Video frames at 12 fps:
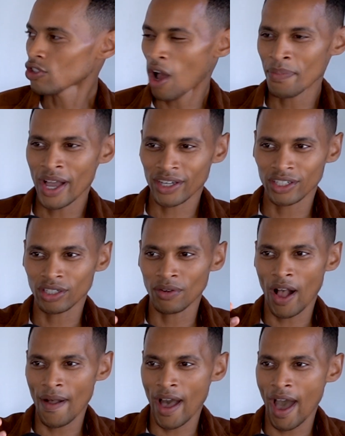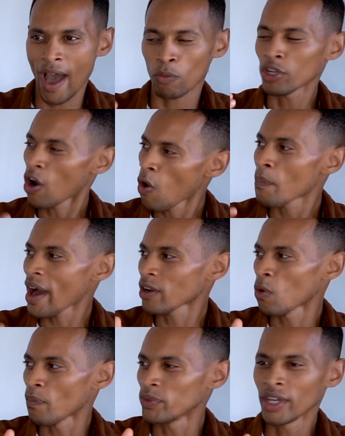So I'm not going to, I would hope I
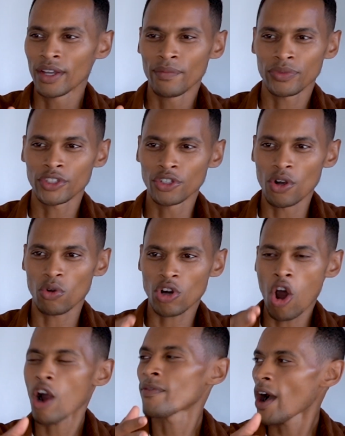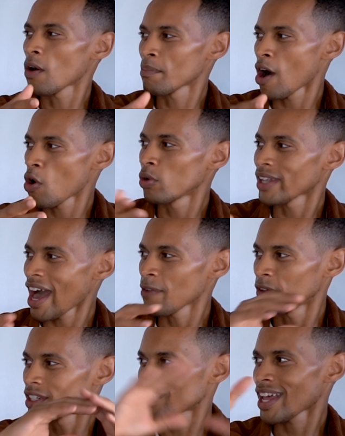don't, carve out my whole life
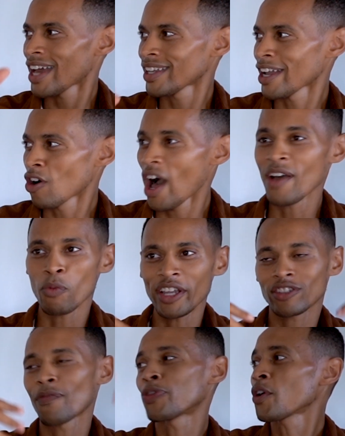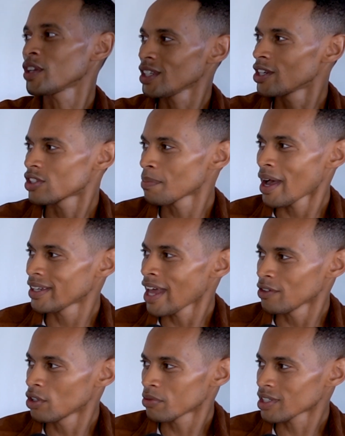and decide like, I've wasted 30 years of my life.
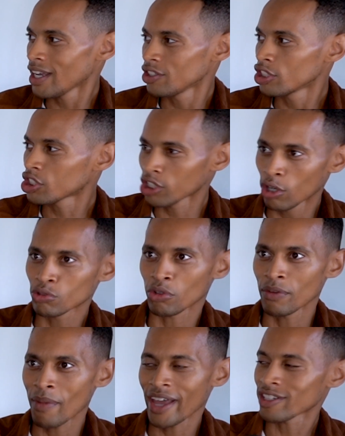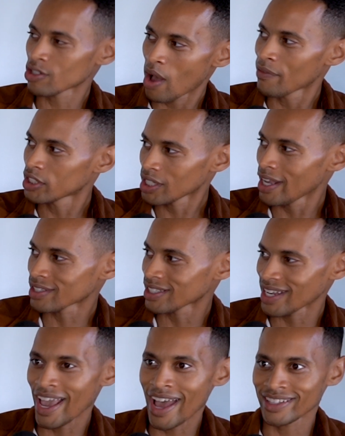You know what I'm saying? Your children might have still have a chance because
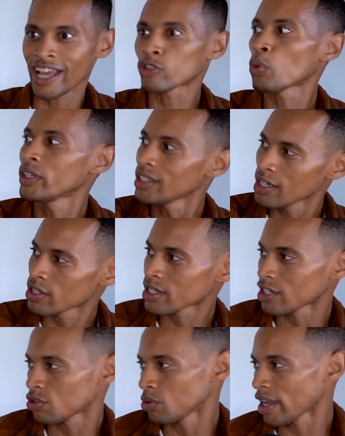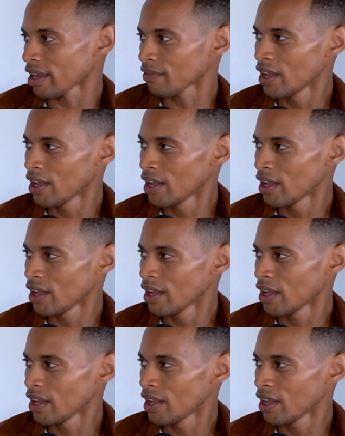they had that 20 years that you gave.